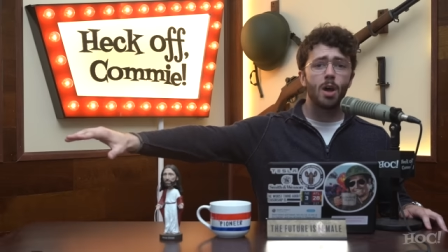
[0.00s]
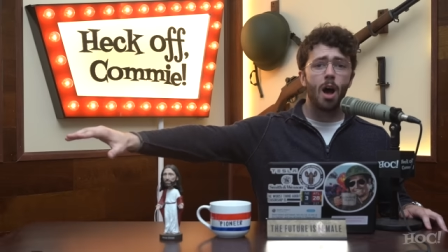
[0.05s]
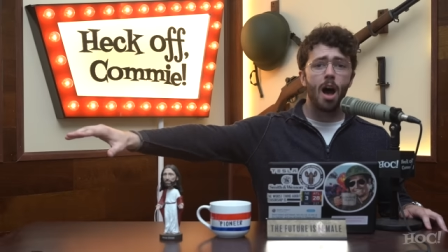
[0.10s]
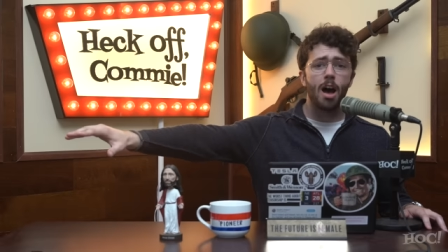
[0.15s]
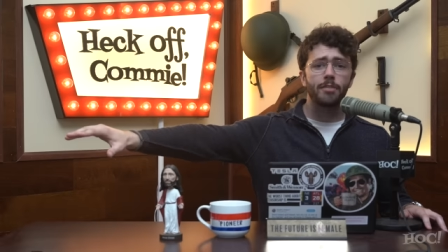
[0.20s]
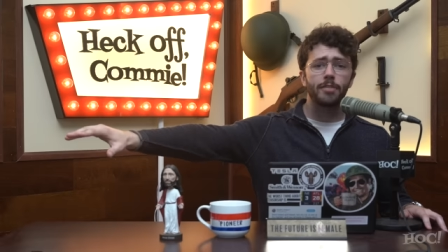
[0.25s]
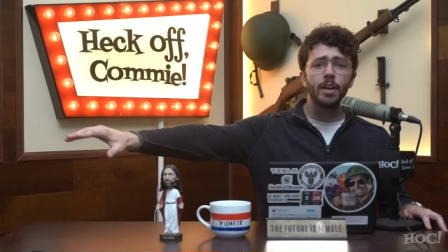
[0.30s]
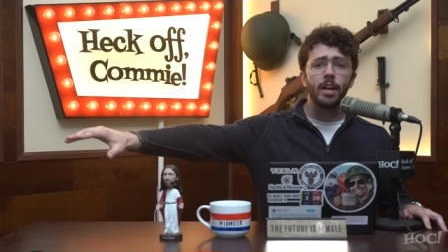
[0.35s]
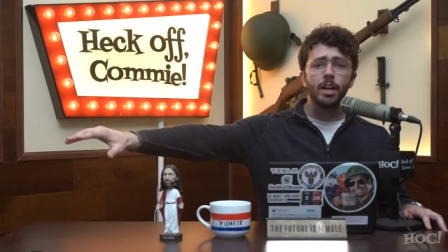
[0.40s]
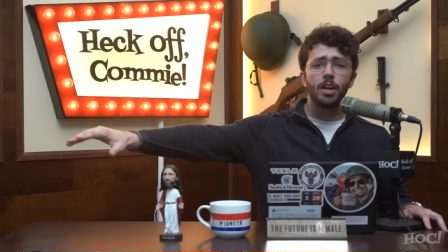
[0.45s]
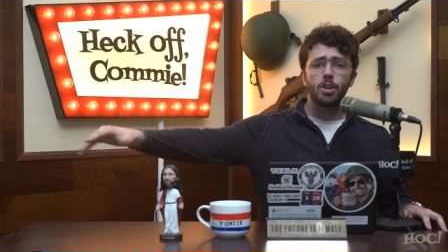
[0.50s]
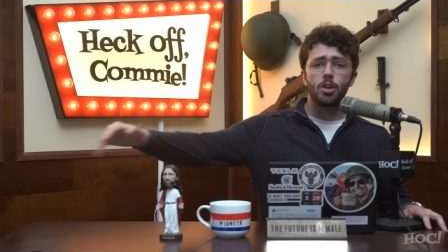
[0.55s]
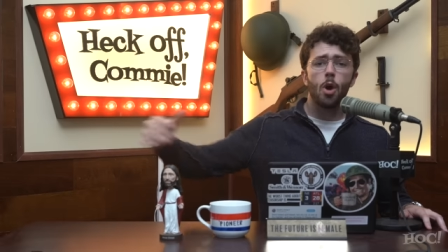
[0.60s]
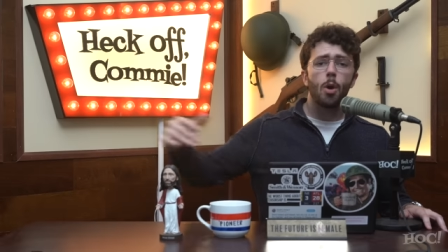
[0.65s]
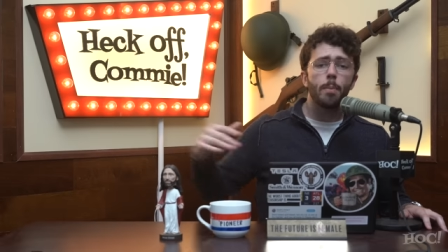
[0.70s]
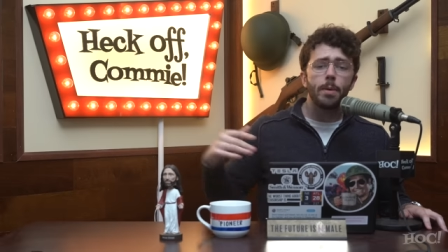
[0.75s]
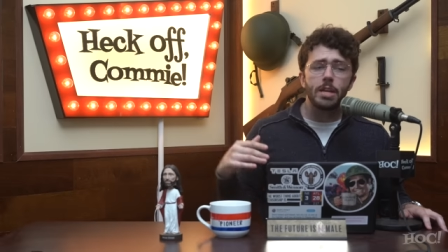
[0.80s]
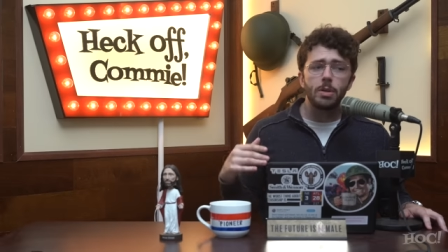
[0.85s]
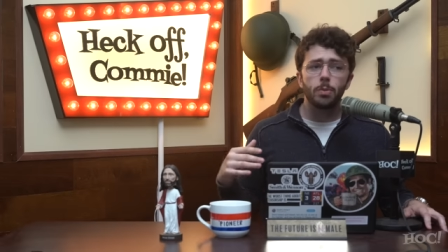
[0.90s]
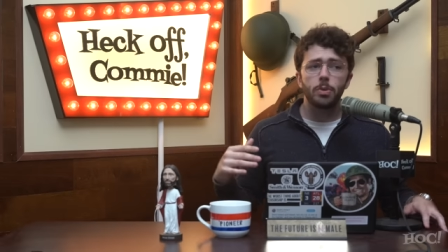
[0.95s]
off,
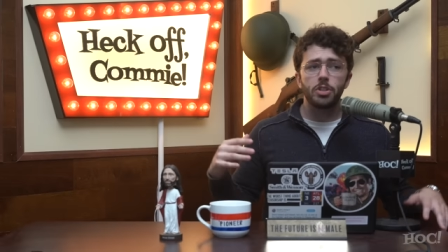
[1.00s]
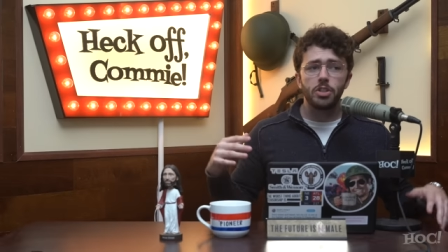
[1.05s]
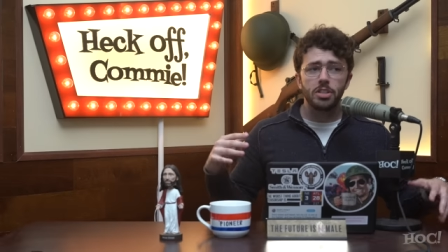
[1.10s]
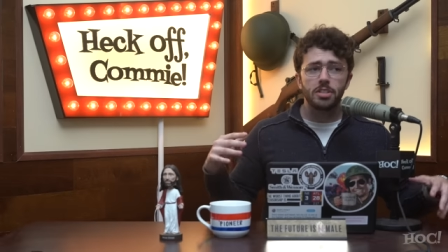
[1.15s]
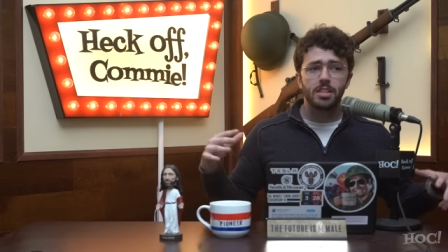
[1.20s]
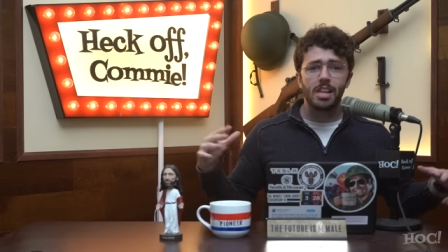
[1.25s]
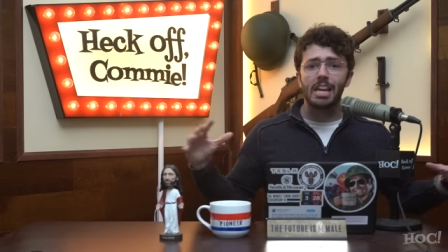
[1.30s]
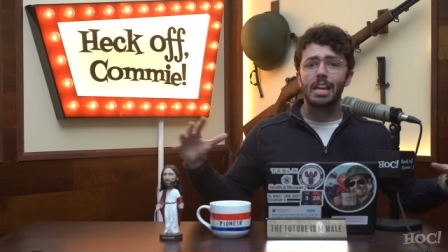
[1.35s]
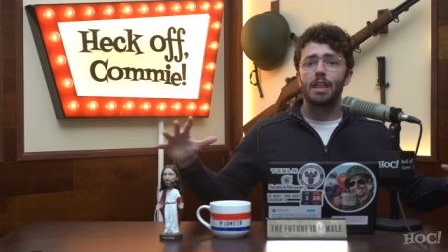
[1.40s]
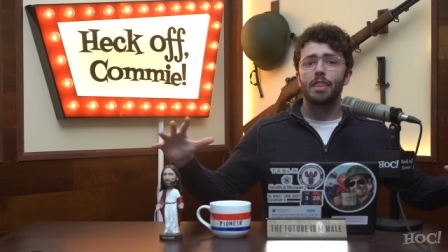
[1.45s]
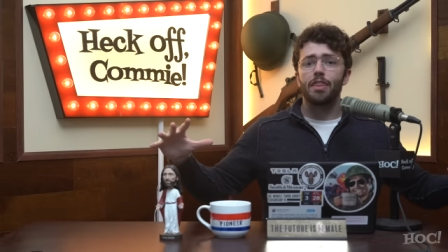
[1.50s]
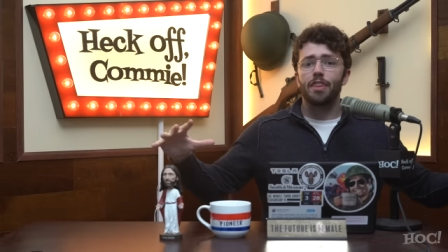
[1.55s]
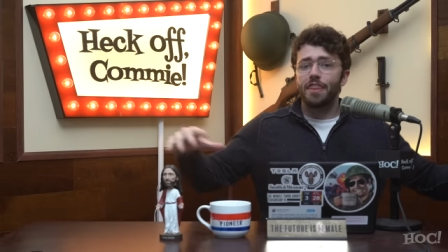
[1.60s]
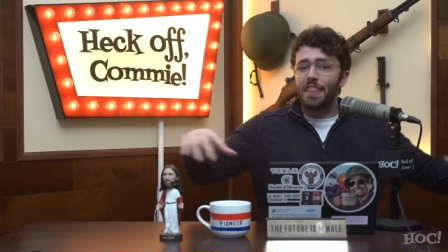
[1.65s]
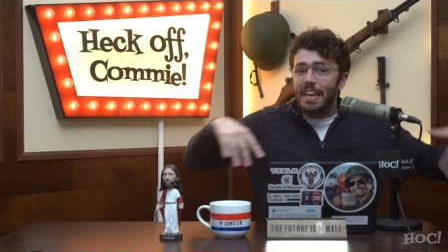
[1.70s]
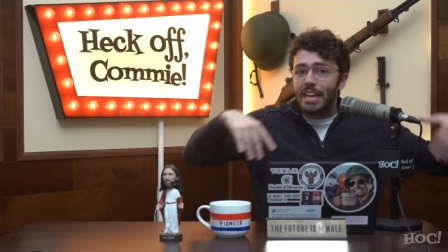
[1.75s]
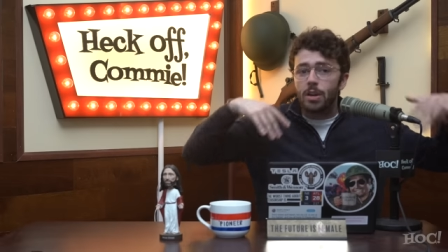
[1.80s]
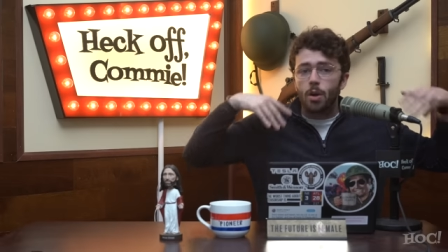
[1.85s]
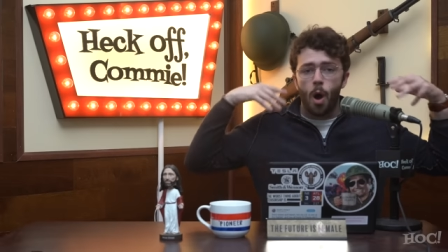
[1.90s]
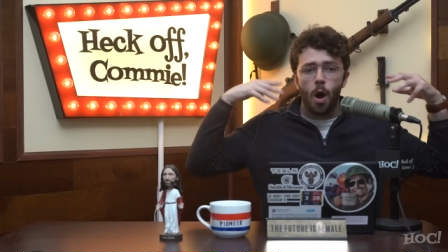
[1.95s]
nobody would just like
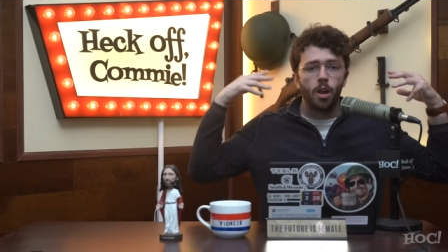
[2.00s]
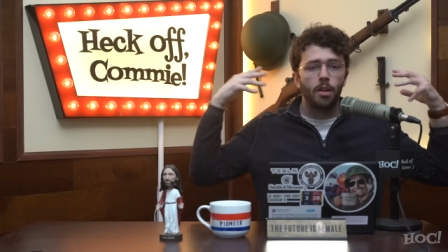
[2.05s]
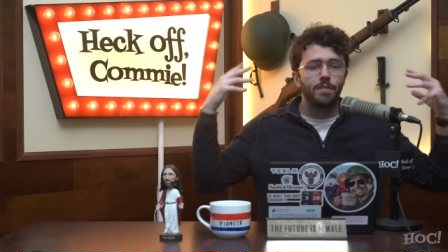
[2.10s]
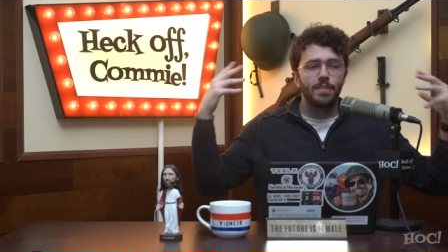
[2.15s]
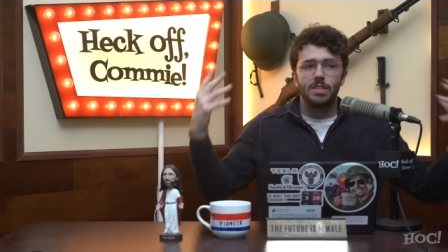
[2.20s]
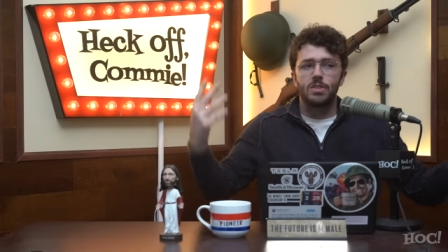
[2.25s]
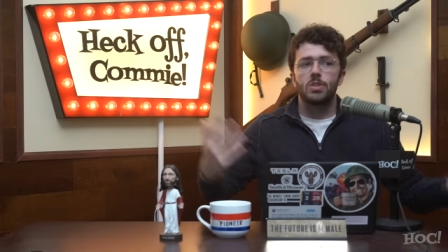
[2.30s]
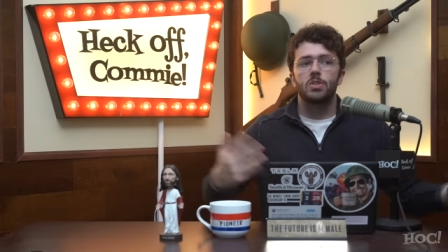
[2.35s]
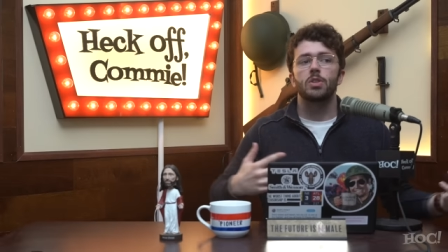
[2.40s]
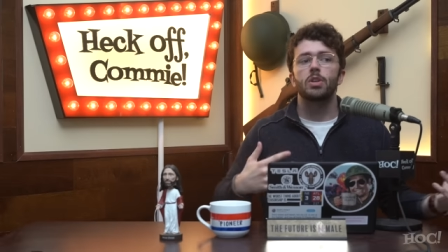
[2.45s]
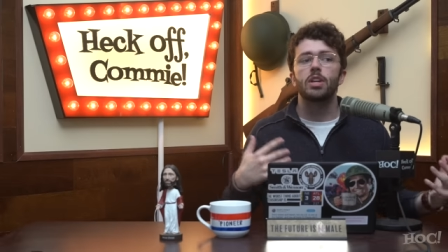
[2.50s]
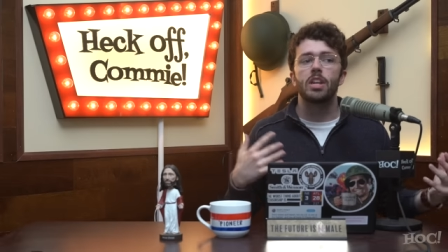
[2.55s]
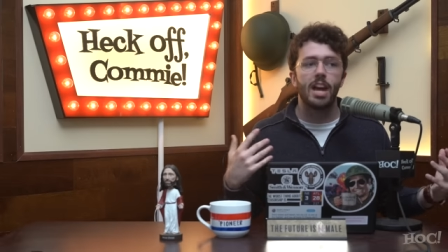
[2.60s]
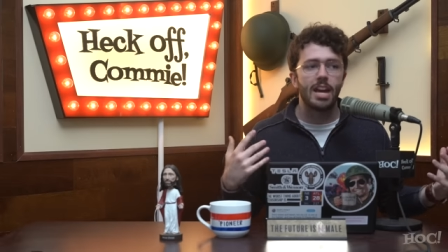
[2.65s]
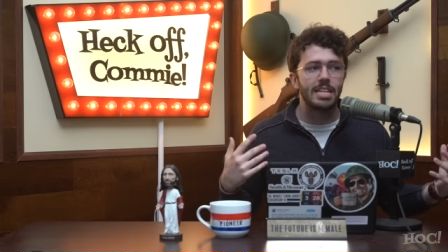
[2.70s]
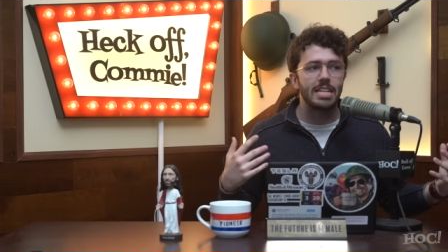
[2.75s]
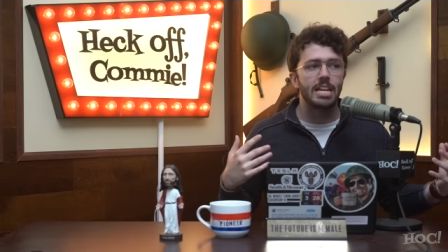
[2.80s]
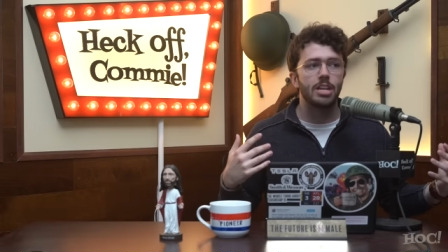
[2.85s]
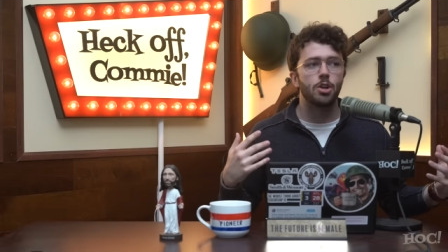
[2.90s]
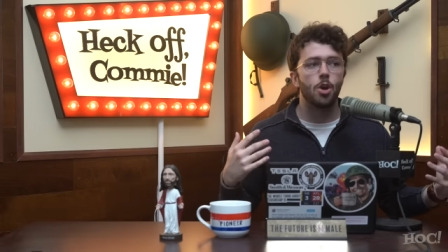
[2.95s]
think all of this is a good
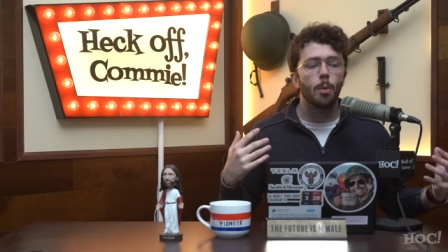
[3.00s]
idea.